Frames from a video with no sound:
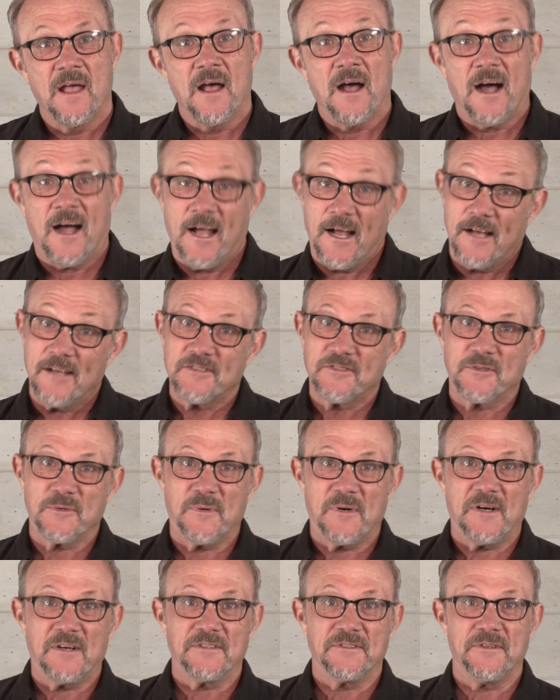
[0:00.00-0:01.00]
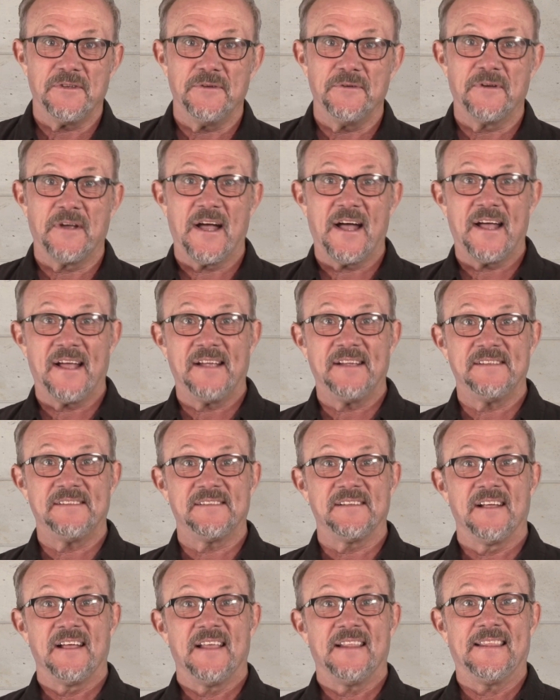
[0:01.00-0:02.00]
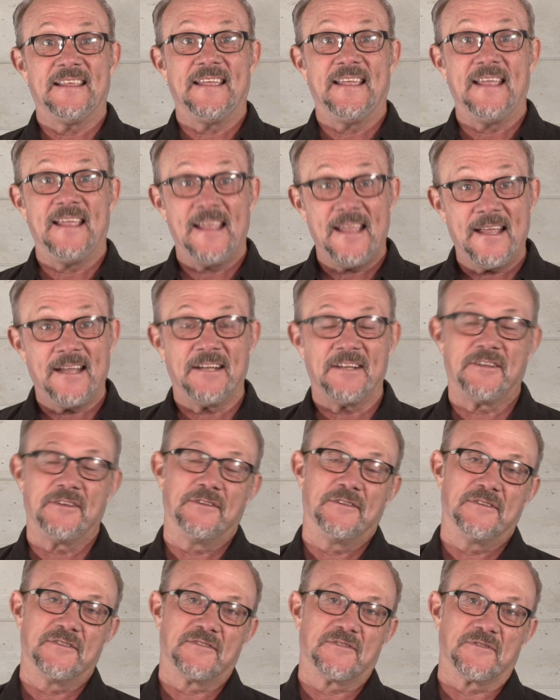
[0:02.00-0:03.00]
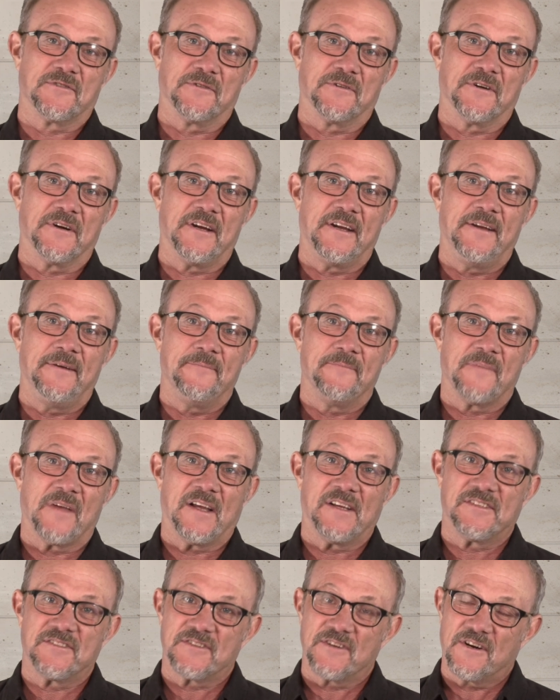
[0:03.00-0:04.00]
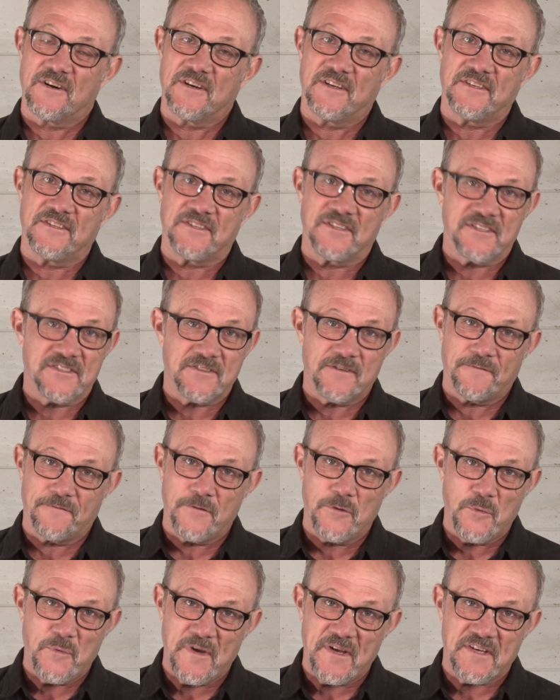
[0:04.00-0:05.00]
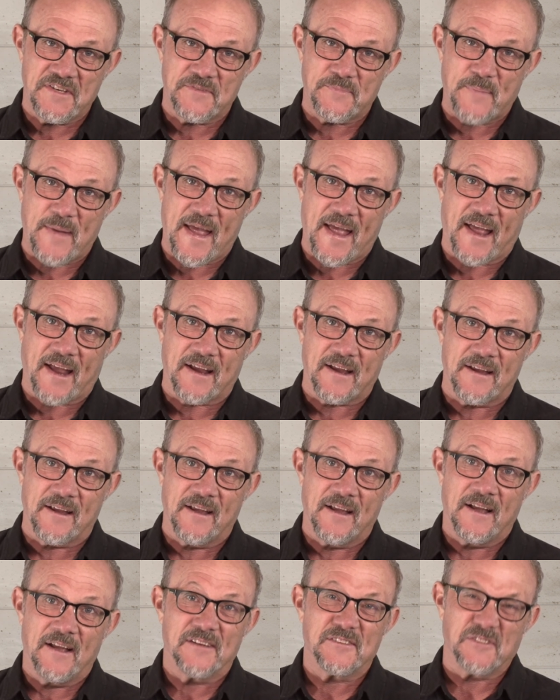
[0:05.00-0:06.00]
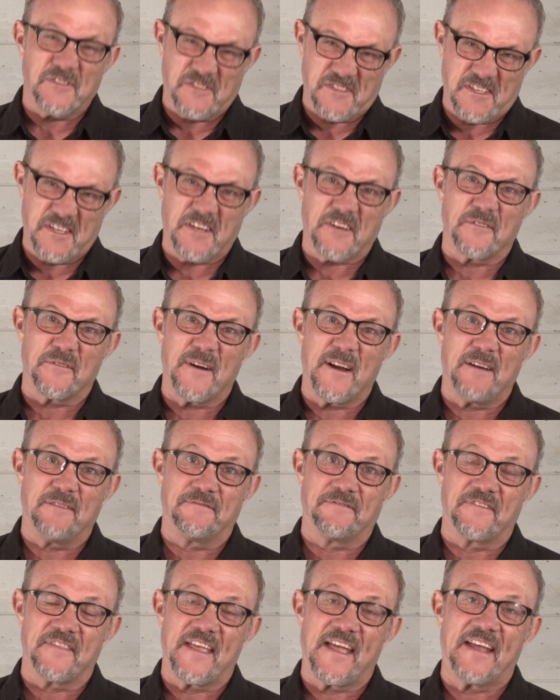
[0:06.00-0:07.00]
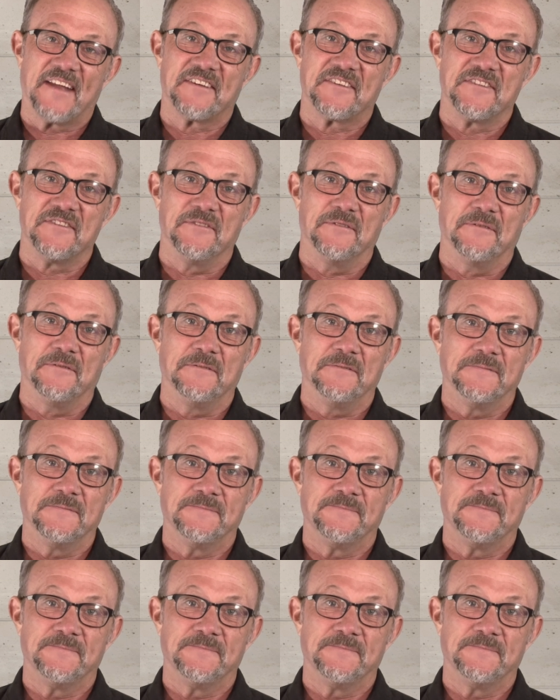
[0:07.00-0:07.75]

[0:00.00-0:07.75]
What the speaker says: I also owe you guys the end to the story I started just a few weeks back, so stick around for that too.